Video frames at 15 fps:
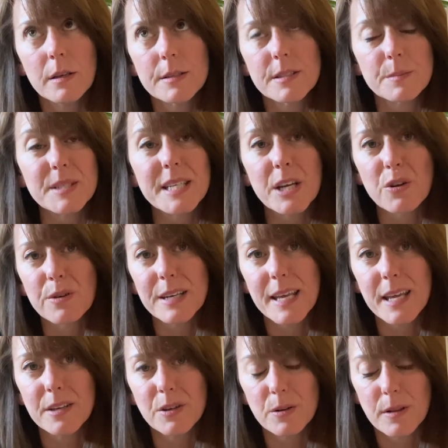some tyranny
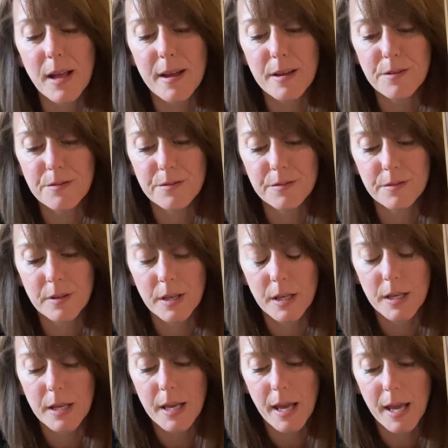in your life,
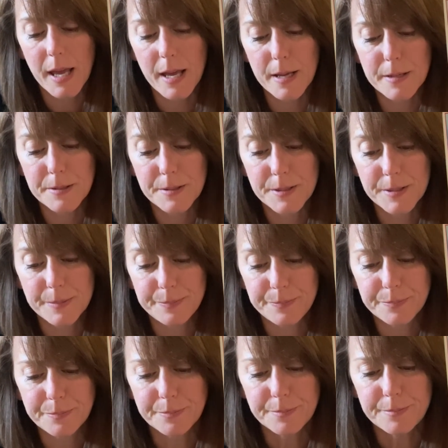and
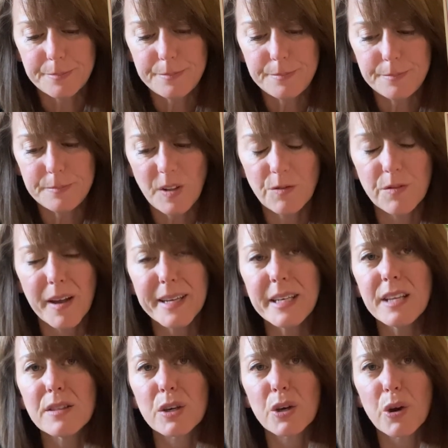
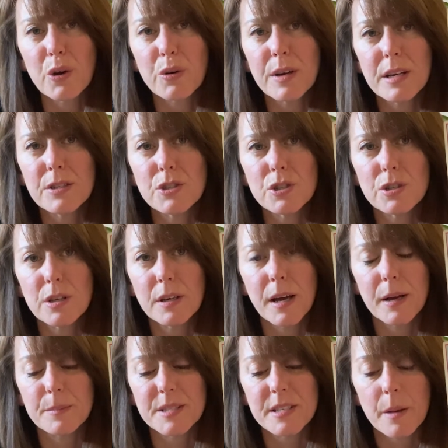finding the courage,
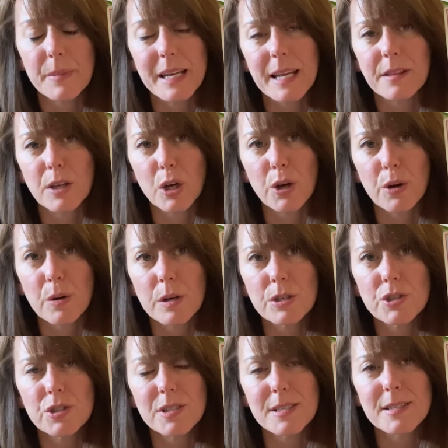summoning the
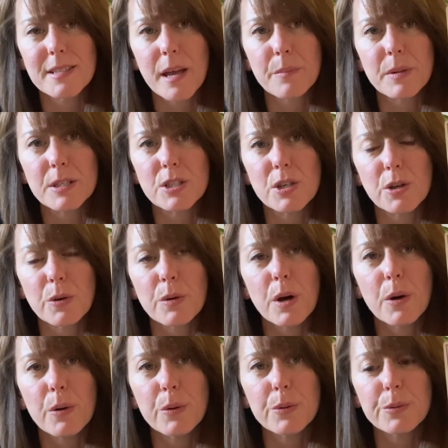courage to step into your
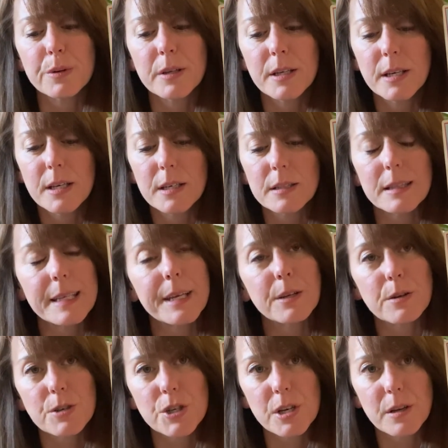own
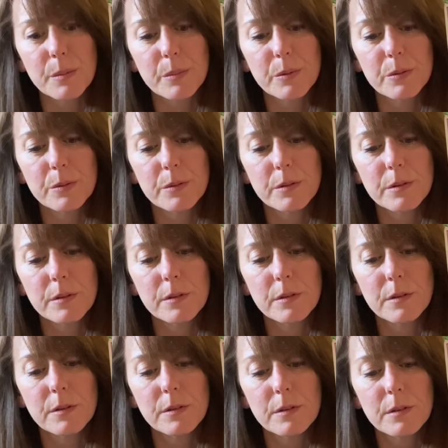leadership,
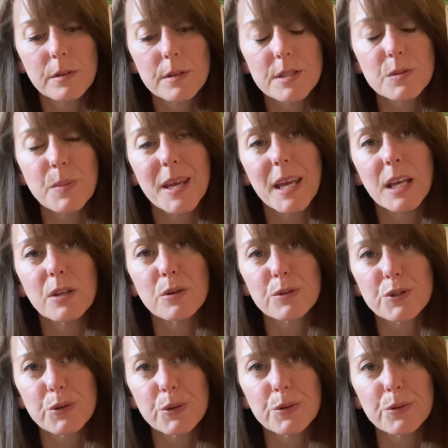speaking your
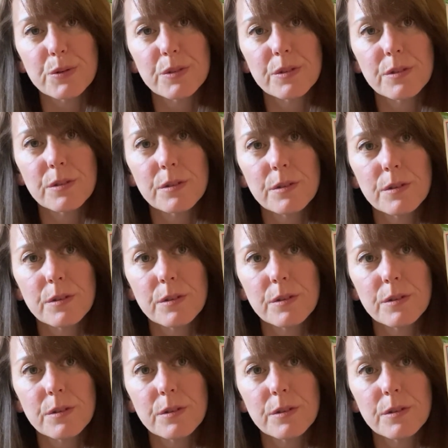truth.